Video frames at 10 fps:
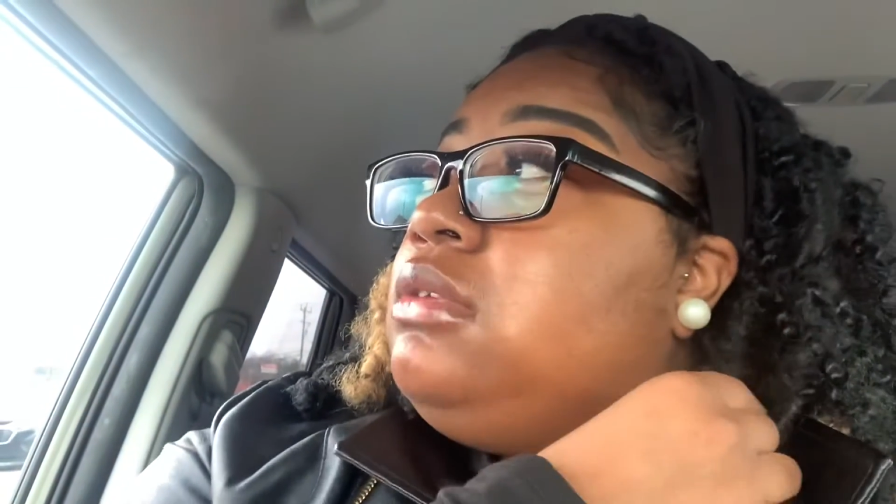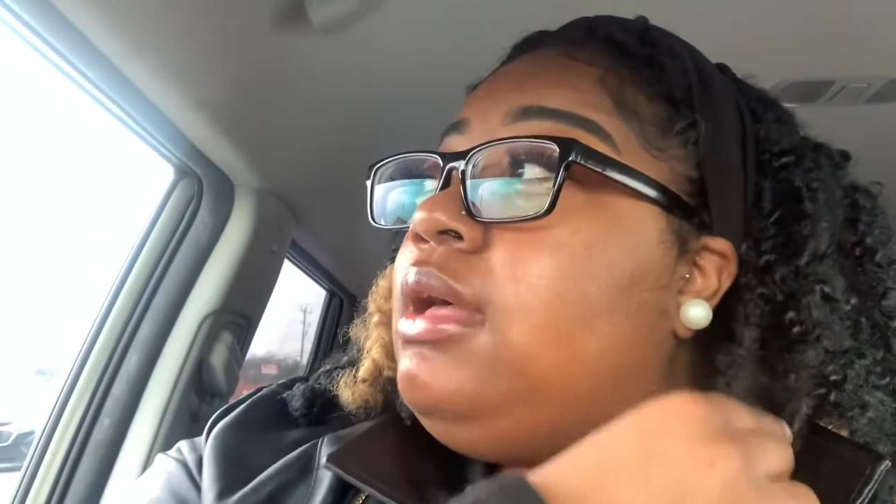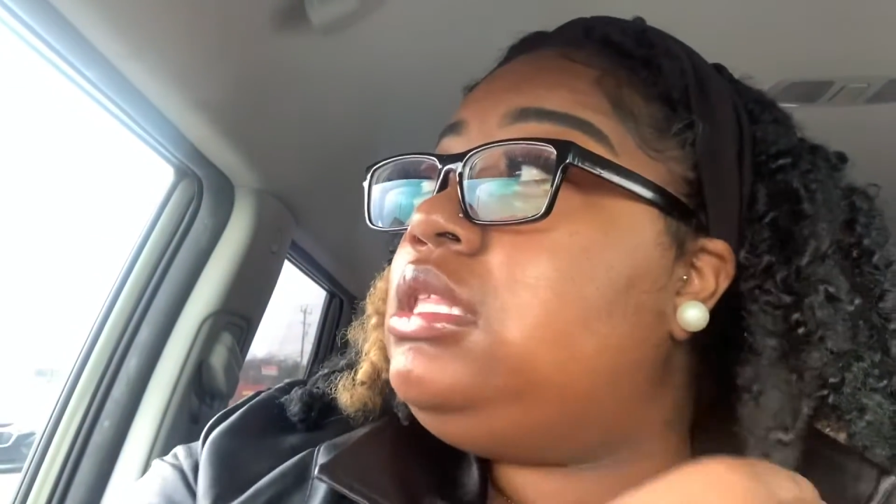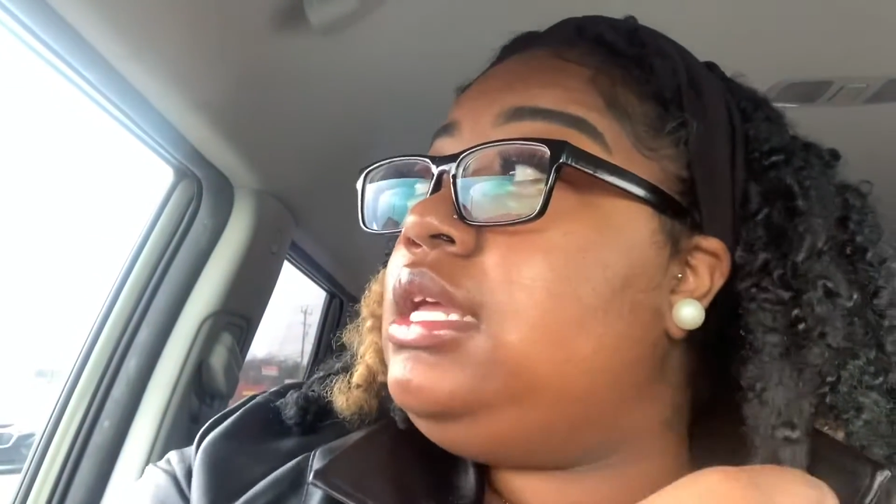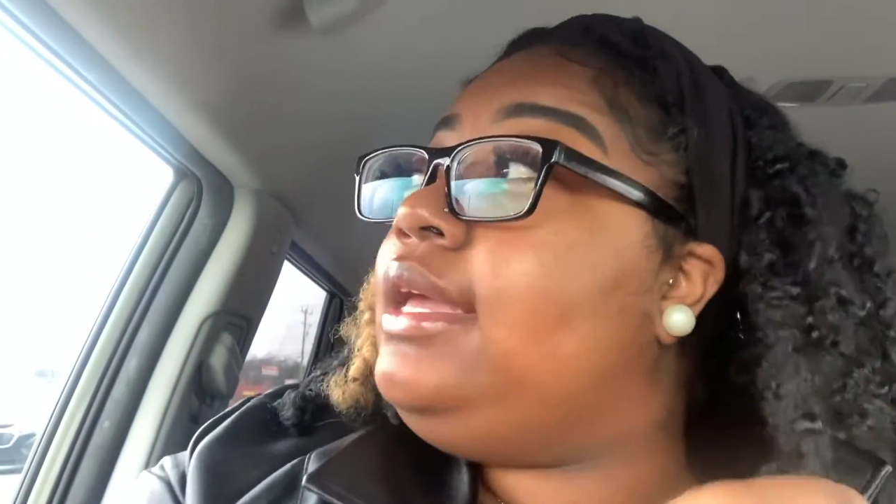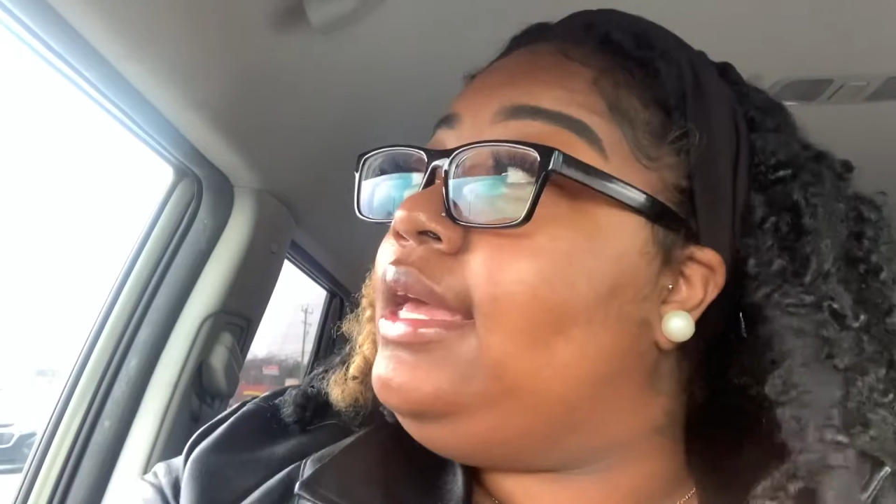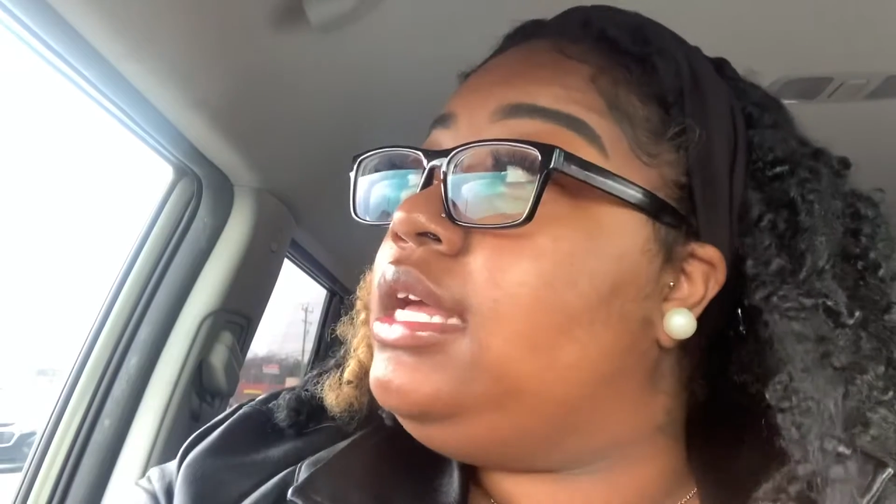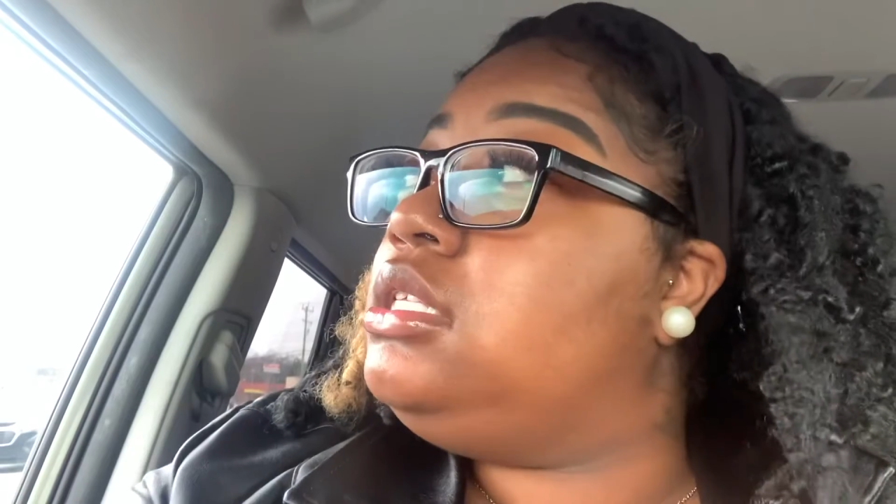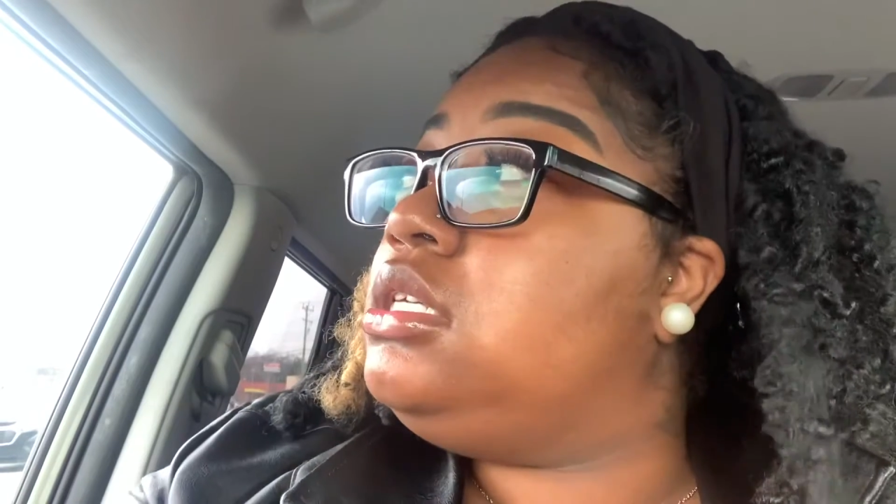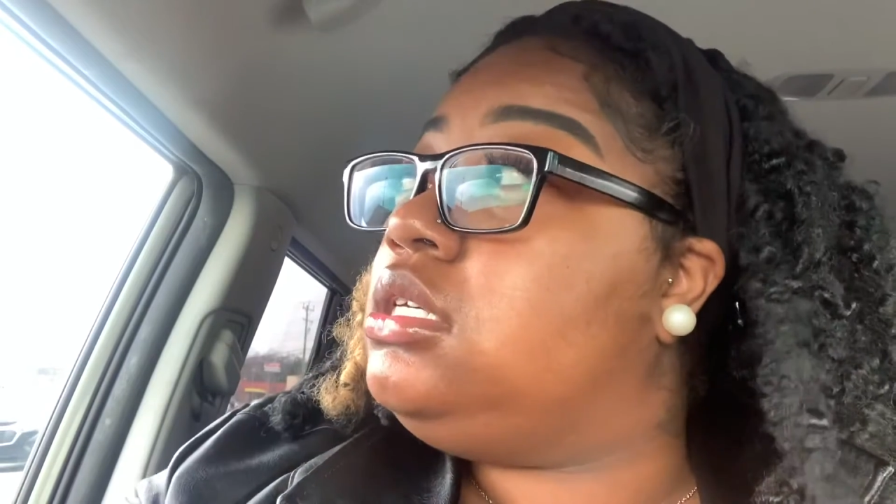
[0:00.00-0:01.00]
about to
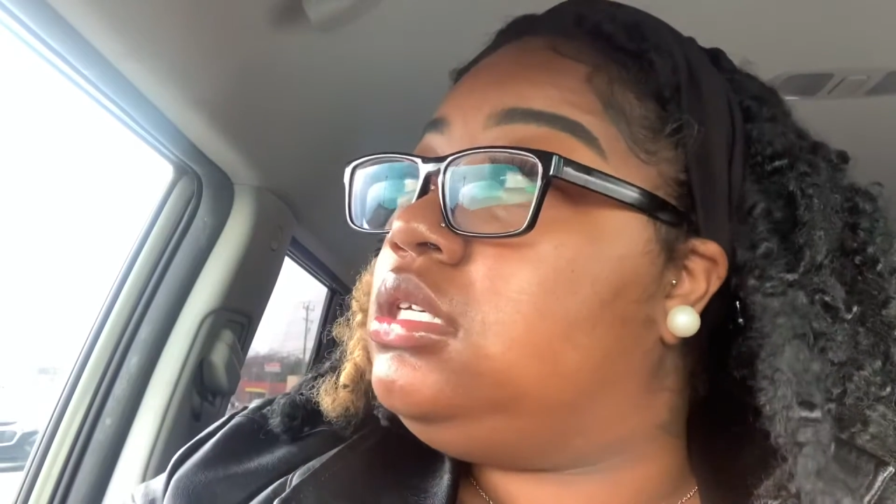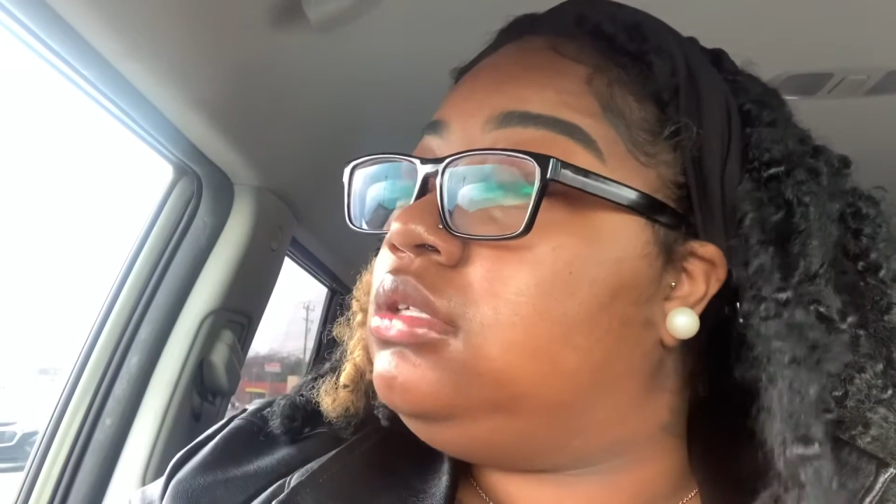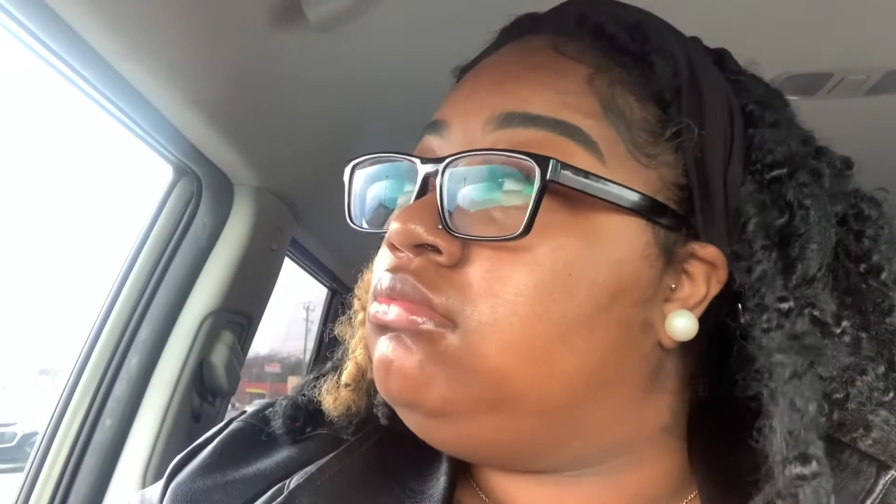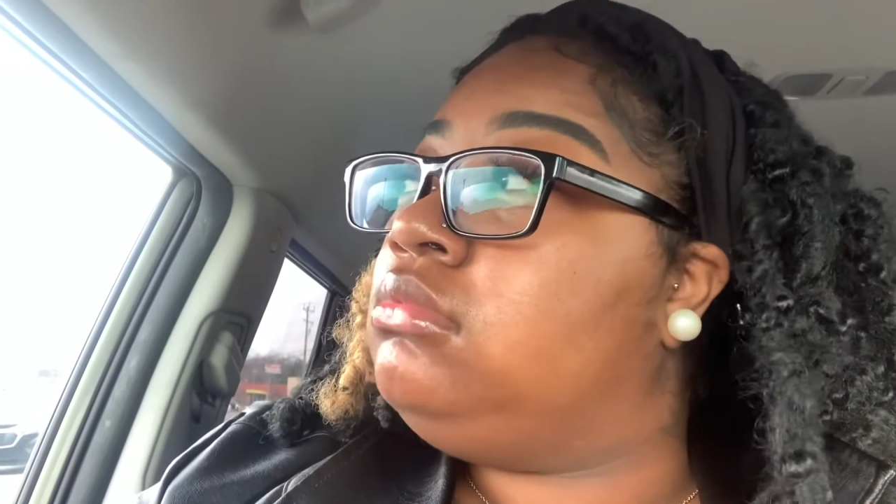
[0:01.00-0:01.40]
head to